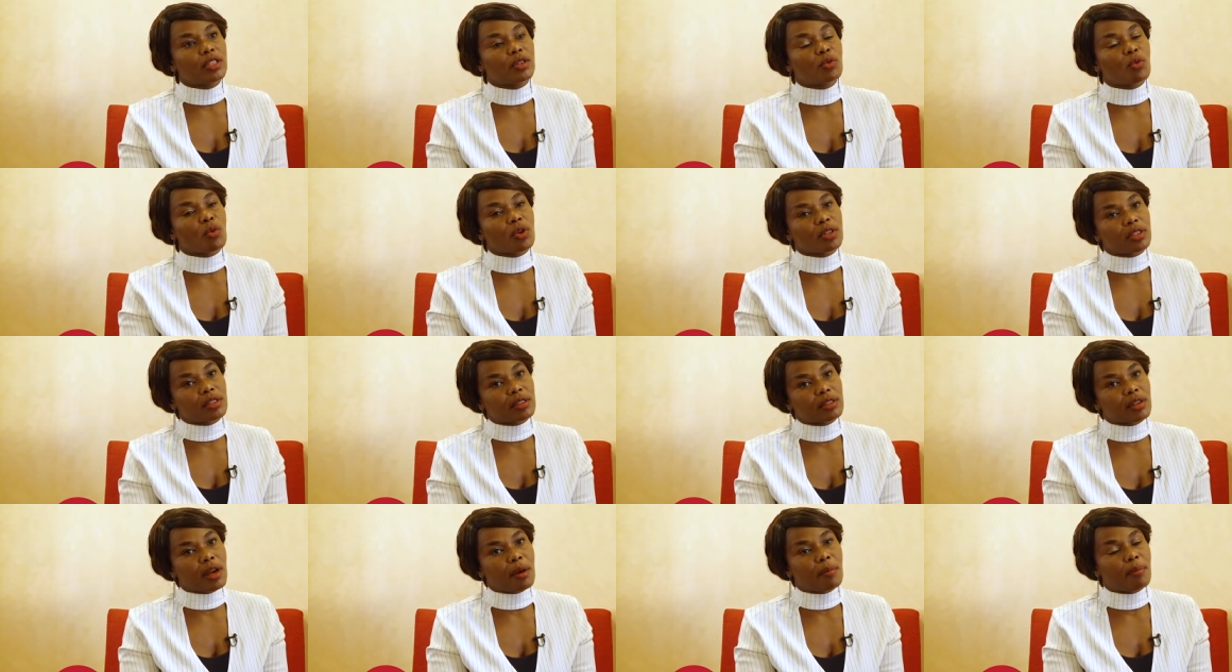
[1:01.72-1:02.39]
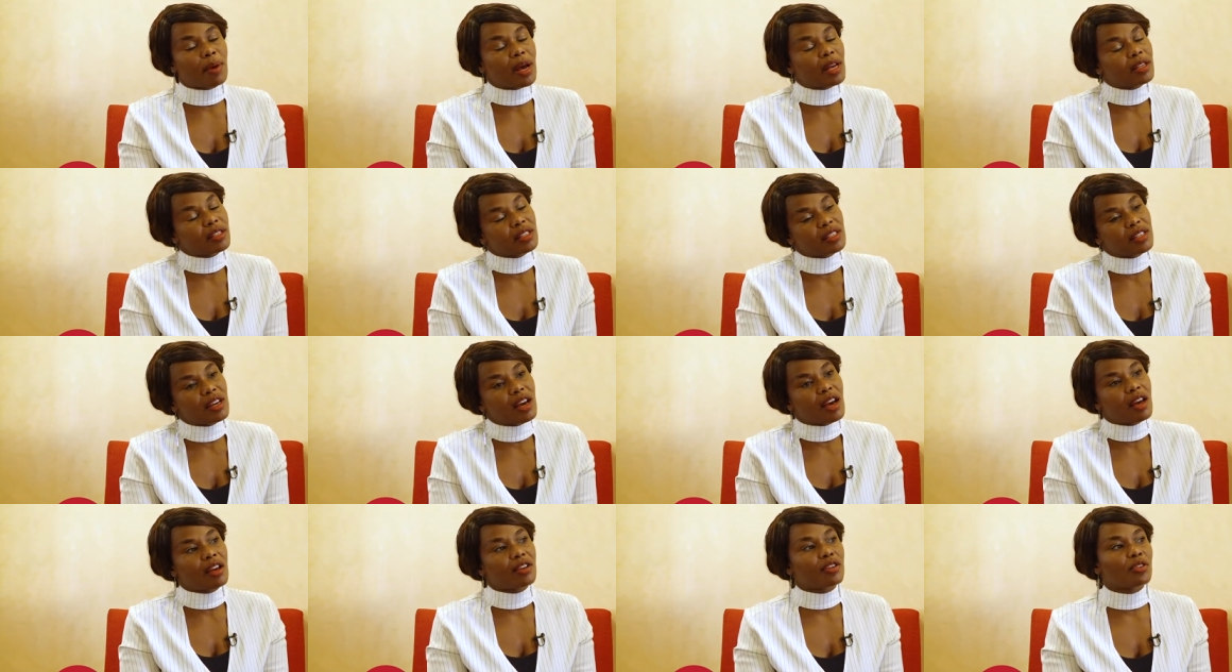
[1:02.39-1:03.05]
He was a
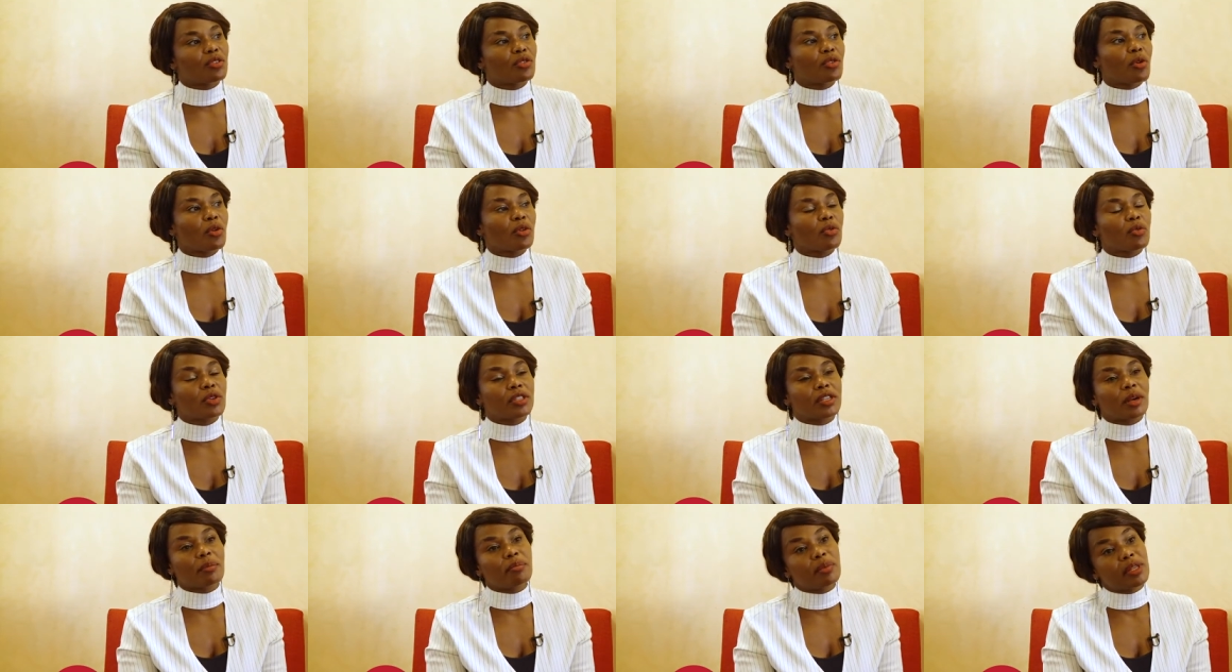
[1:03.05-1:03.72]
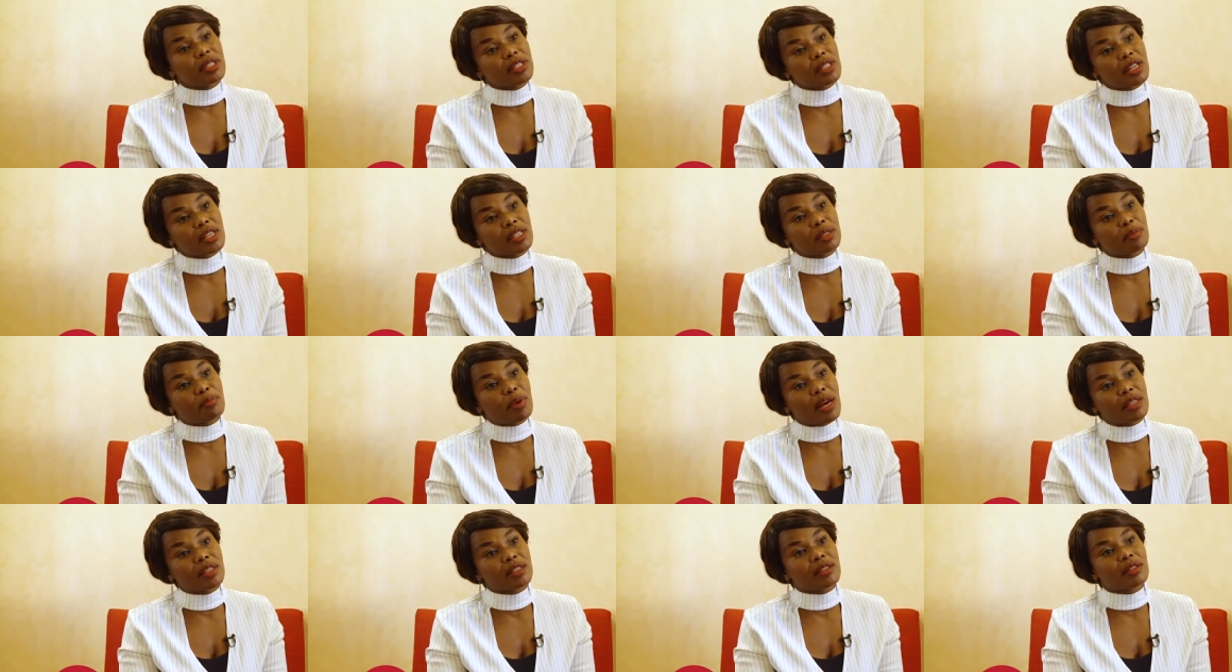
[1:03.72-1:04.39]
pastor, you know, he was a business
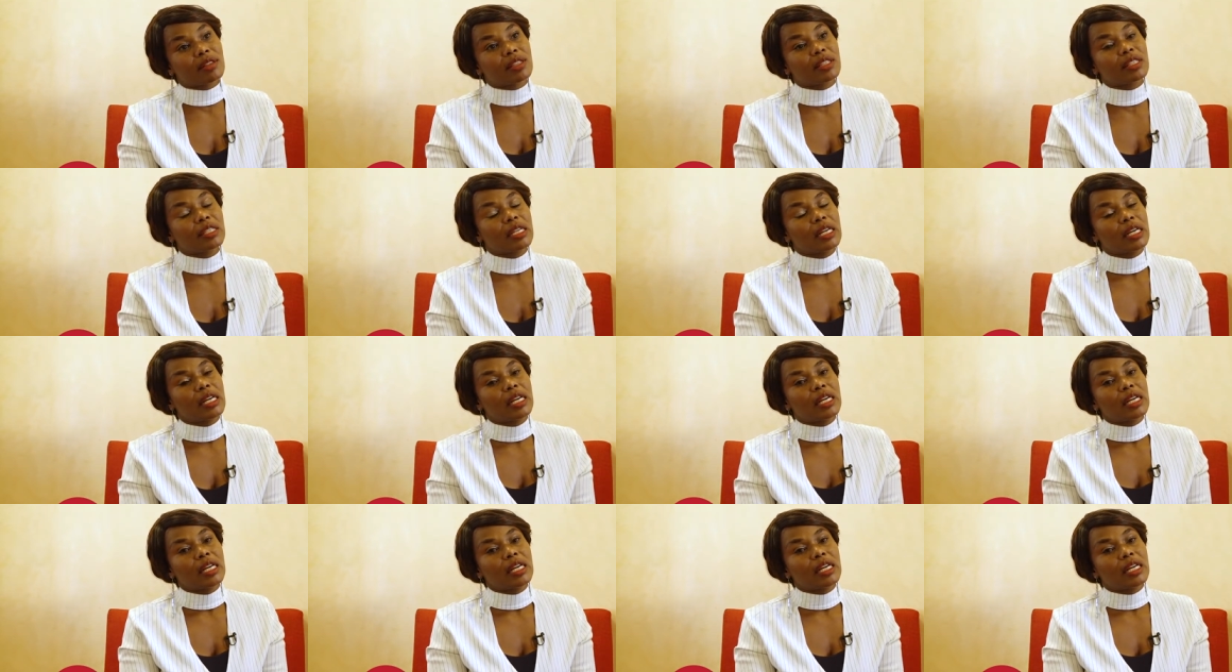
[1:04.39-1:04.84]
person.